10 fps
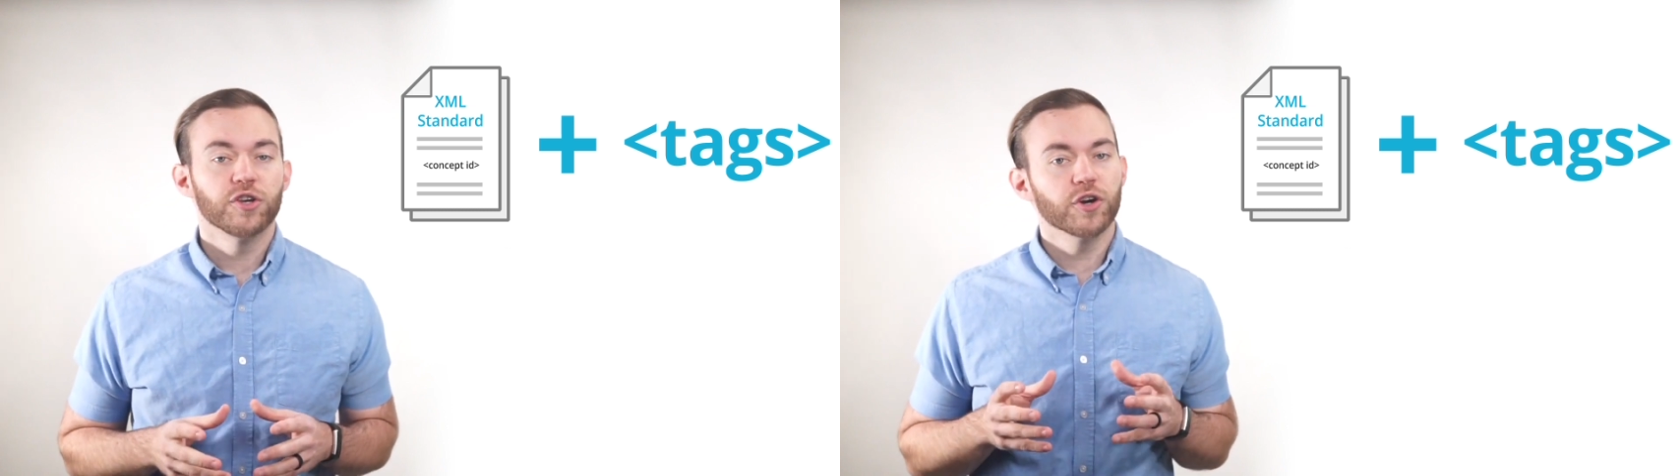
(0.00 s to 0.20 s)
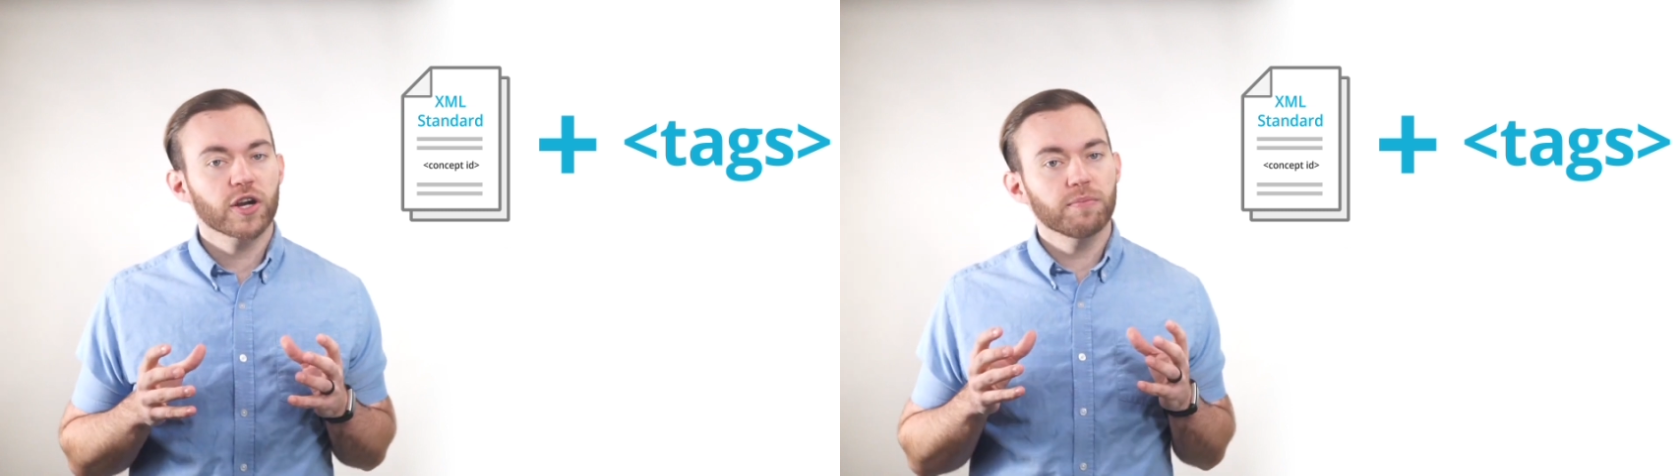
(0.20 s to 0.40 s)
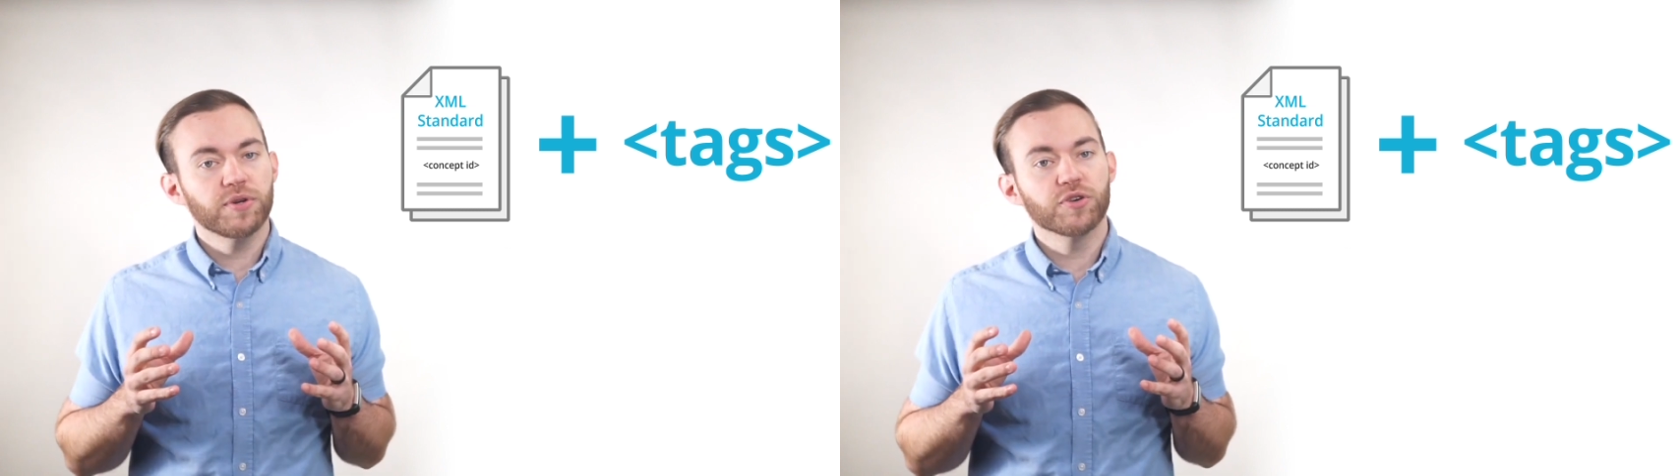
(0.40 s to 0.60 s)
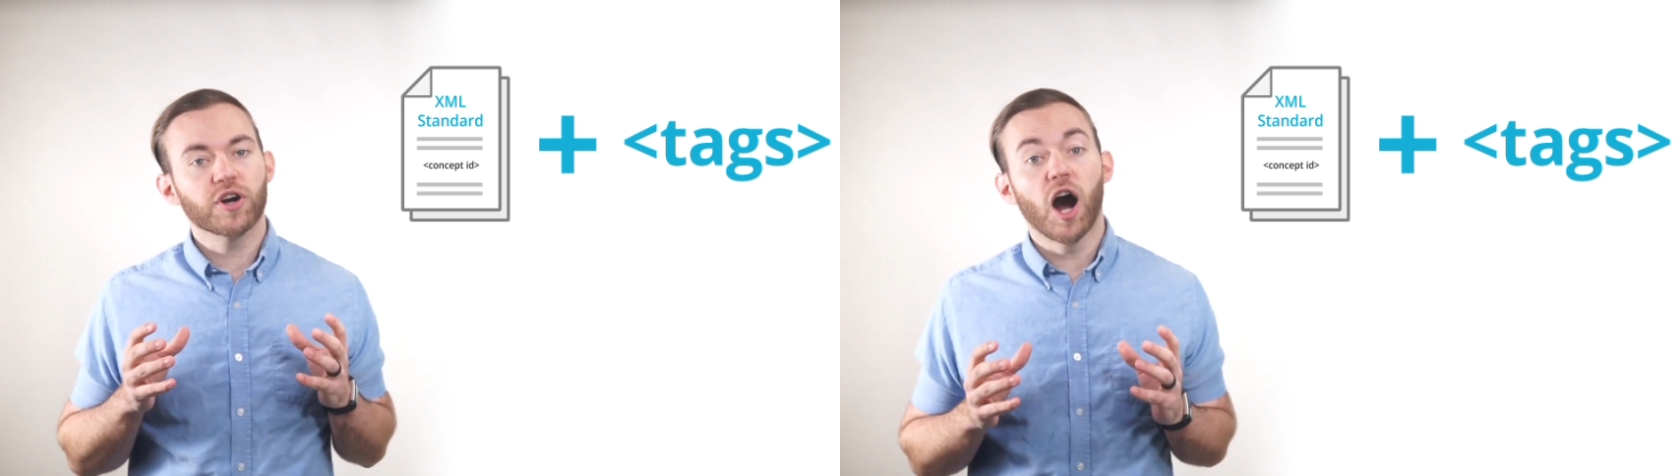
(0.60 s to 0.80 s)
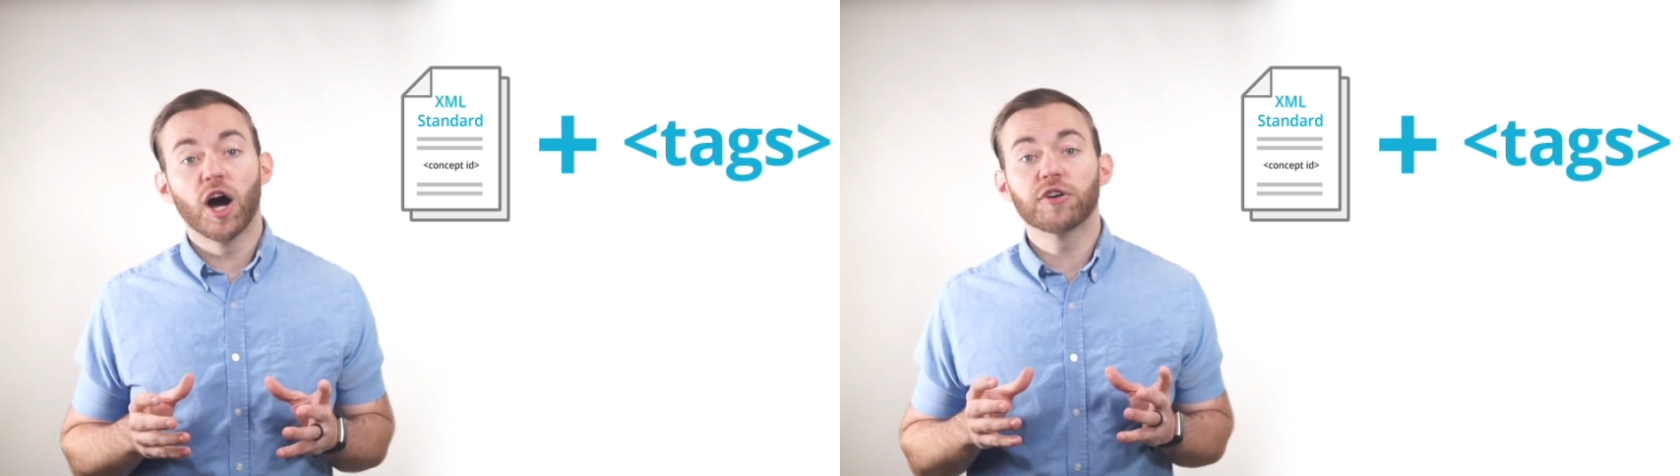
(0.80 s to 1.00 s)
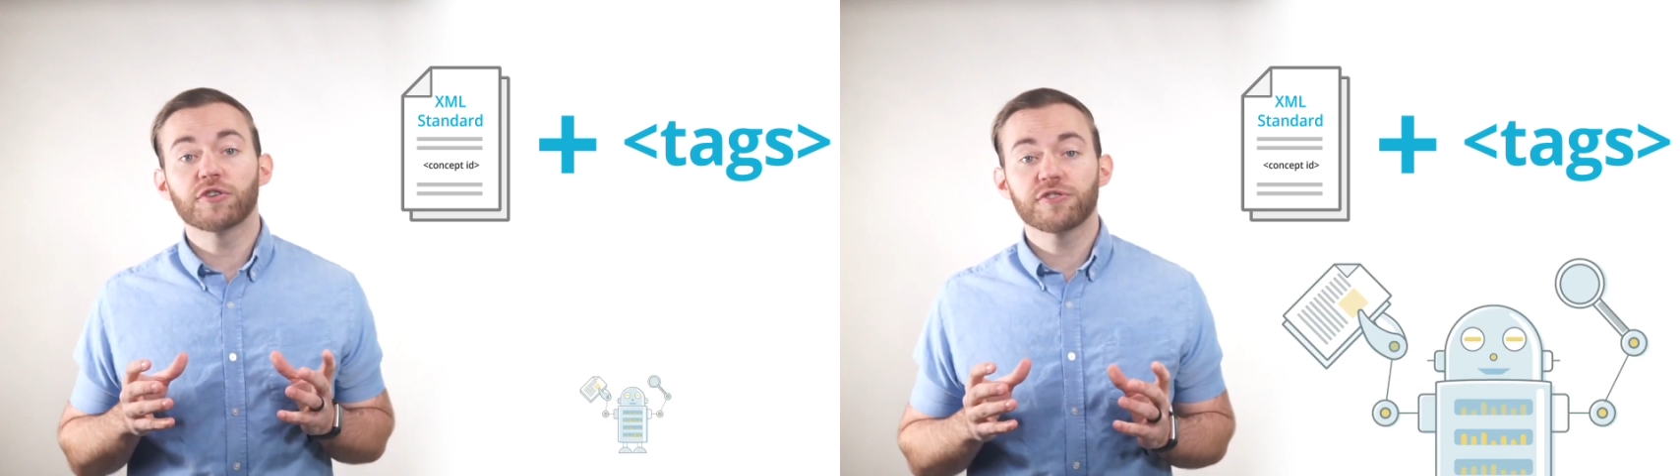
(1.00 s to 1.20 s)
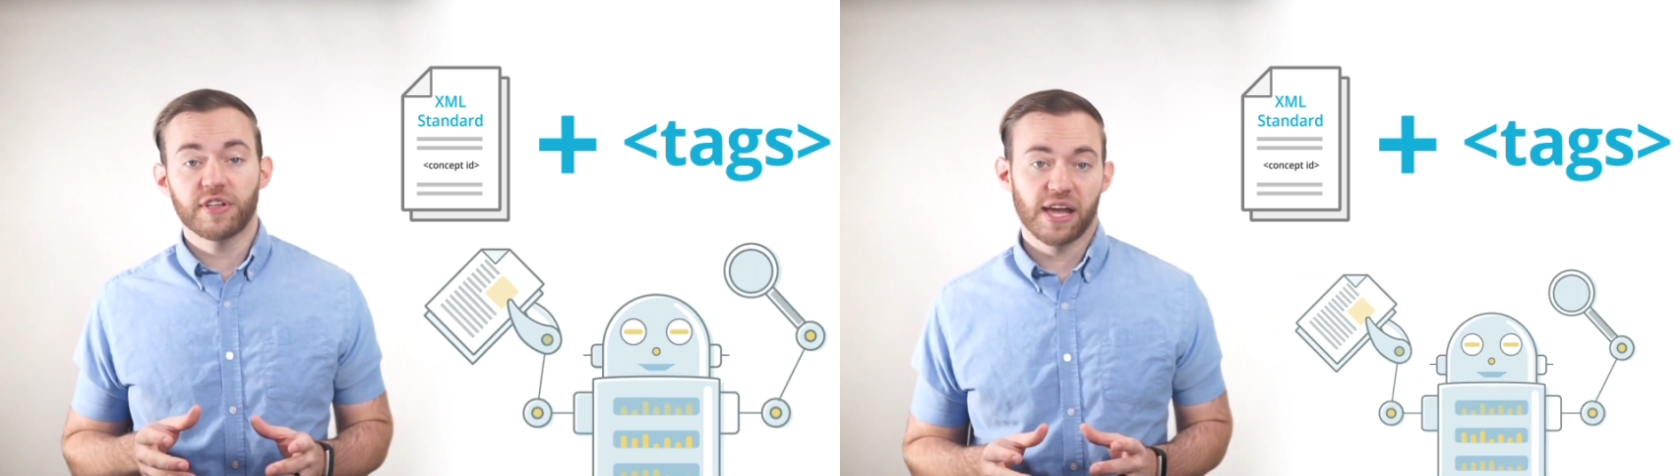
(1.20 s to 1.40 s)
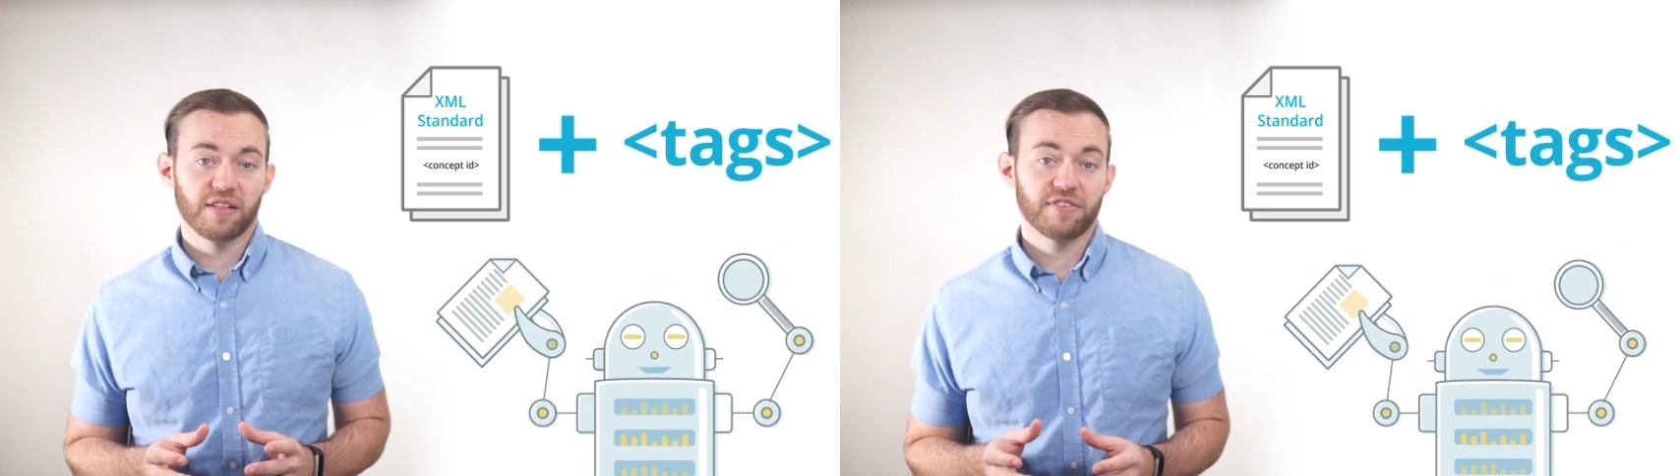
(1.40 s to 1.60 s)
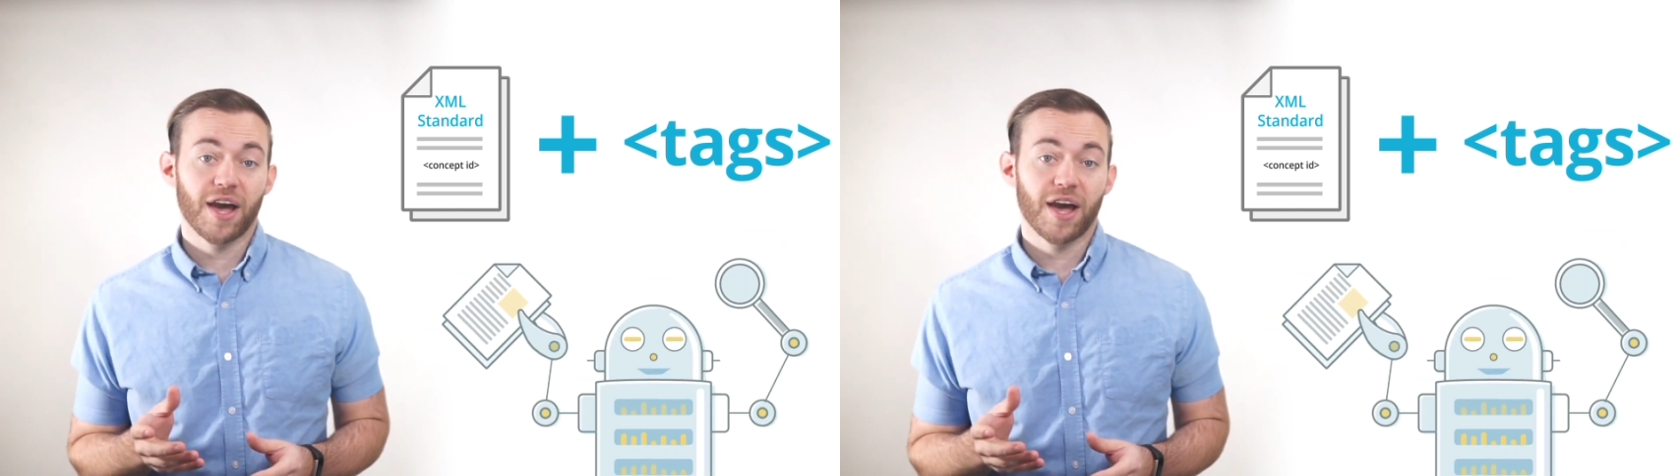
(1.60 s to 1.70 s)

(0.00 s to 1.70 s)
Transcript: your computer understands